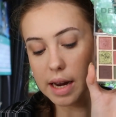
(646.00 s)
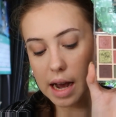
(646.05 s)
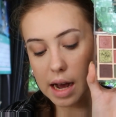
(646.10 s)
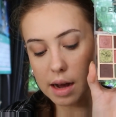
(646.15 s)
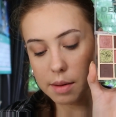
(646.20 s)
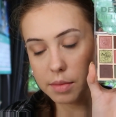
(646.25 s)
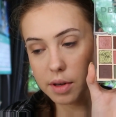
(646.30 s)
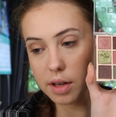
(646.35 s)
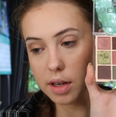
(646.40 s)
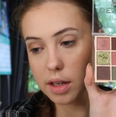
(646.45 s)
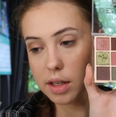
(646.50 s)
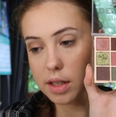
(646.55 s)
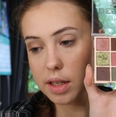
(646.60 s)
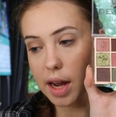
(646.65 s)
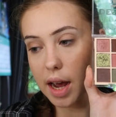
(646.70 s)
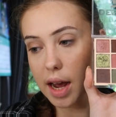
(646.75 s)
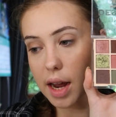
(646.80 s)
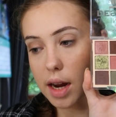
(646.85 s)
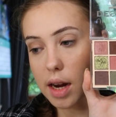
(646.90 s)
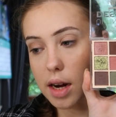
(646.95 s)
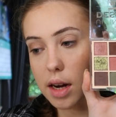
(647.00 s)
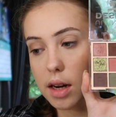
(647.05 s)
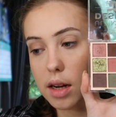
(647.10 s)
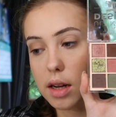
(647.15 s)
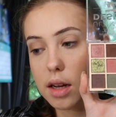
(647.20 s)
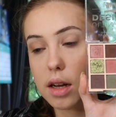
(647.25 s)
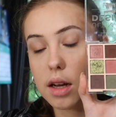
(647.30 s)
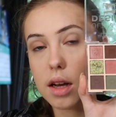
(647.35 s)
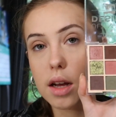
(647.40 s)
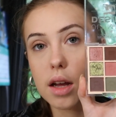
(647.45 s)
now I'm gonna
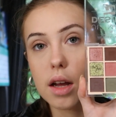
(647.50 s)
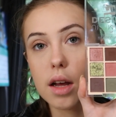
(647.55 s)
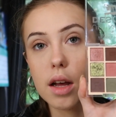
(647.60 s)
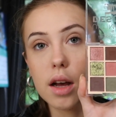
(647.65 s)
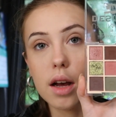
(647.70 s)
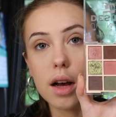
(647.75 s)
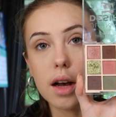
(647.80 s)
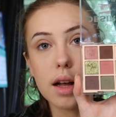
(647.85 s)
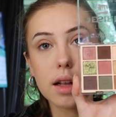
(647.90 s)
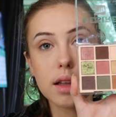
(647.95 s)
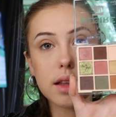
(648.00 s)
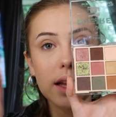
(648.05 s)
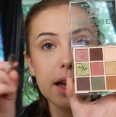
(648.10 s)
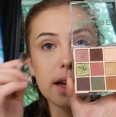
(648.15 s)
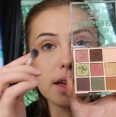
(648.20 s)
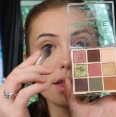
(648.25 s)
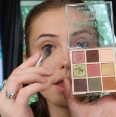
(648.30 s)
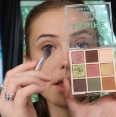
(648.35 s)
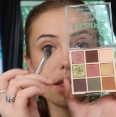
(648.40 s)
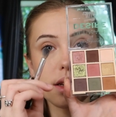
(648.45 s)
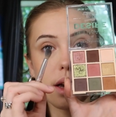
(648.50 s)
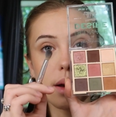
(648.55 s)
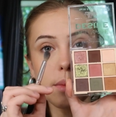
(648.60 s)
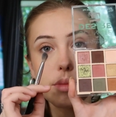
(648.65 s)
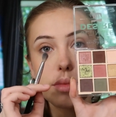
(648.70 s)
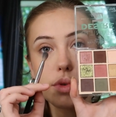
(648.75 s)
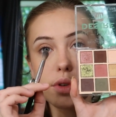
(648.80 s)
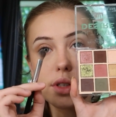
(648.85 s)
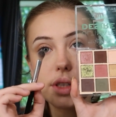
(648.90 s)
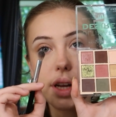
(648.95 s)
take a
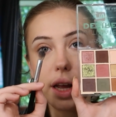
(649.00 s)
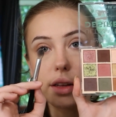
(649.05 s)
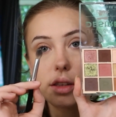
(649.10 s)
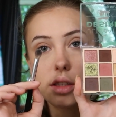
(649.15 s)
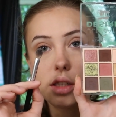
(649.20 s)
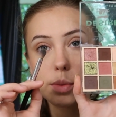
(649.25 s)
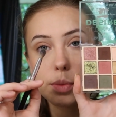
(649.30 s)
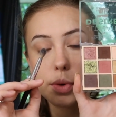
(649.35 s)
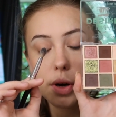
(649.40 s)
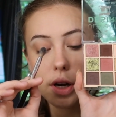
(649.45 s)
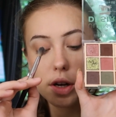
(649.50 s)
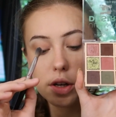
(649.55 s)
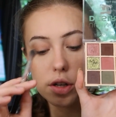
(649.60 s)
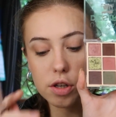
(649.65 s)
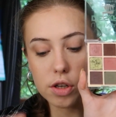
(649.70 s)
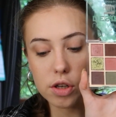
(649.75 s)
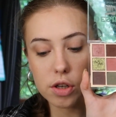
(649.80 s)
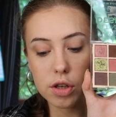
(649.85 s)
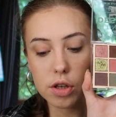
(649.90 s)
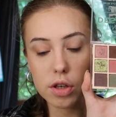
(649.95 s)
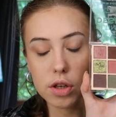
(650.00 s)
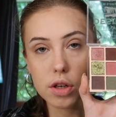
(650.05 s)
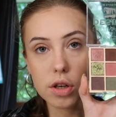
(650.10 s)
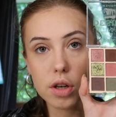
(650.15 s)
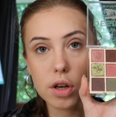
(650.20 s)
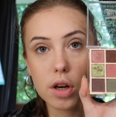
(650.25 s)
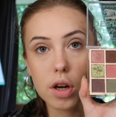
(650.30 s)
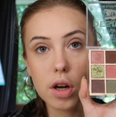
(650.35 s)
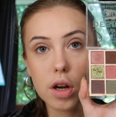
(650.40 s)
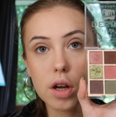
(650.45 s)
more dense brush
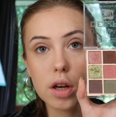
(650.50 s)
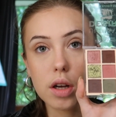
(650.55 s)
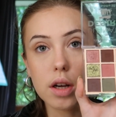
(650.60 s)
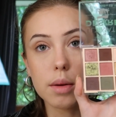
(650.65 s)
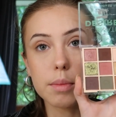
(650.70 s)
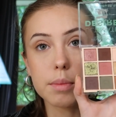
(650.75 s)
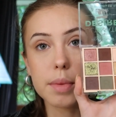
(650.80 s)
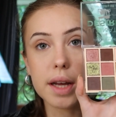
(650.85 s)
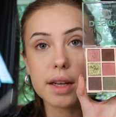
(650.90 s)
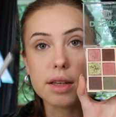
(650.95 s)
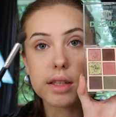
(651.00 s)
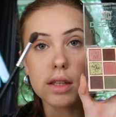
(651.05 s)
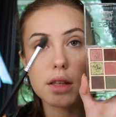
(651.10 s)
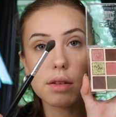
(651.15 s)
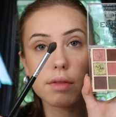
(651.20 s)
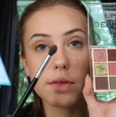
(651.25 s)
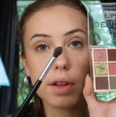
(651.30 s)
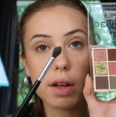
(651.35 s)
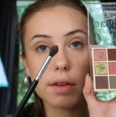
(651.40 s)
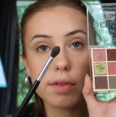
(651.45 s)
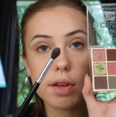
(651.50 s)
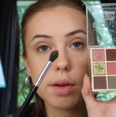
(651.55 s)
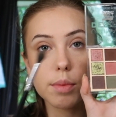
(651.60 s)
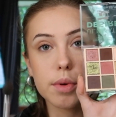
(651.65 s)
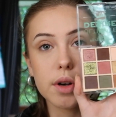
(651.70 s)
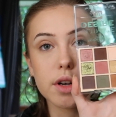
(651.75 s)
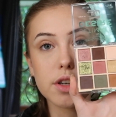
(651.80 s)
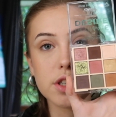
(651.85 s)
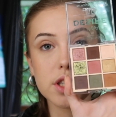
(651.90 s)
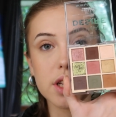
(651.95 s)
compared to the fluffy
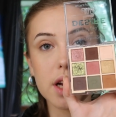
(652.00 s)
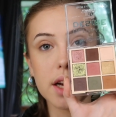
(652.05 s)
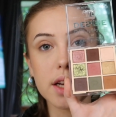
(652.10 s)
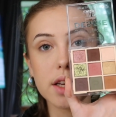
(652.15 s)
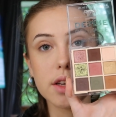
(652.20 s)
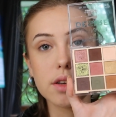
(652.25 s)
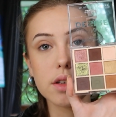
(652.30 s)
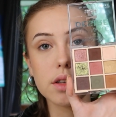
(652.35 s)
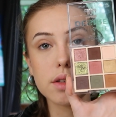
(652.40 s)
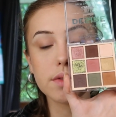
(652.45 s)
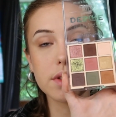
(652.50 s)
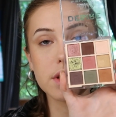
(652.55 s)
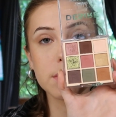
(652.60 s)
brush that I used